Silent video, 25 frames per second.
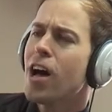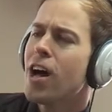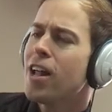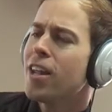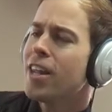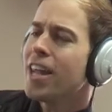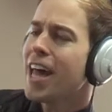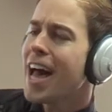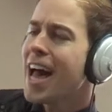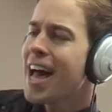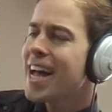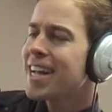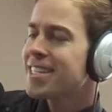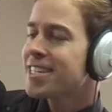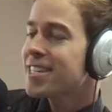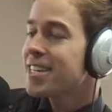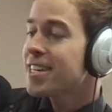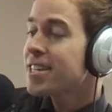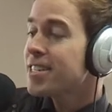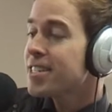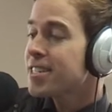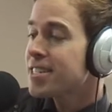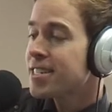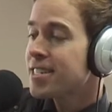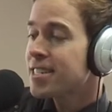all night
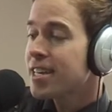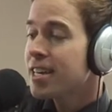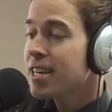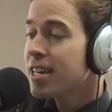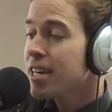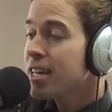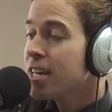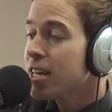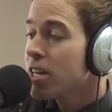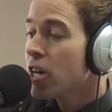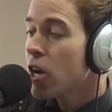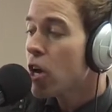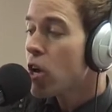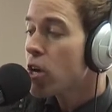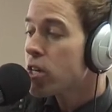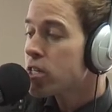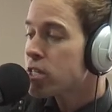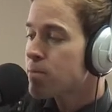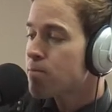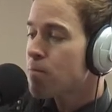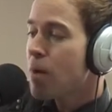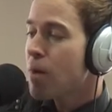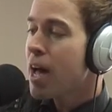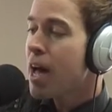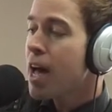to see your
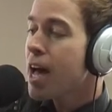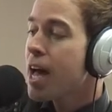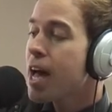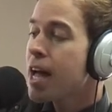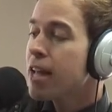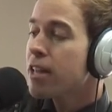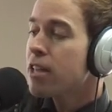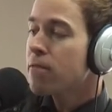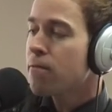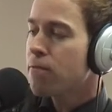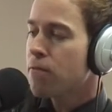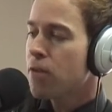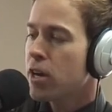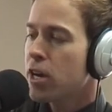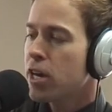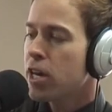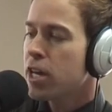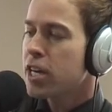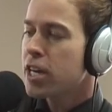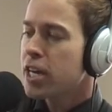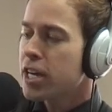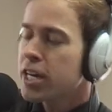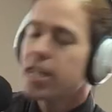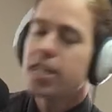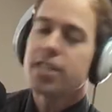smiling
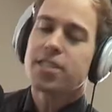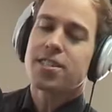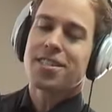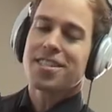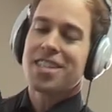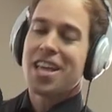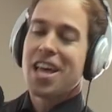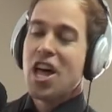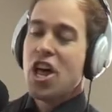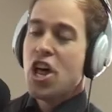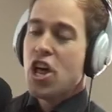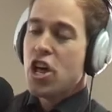face.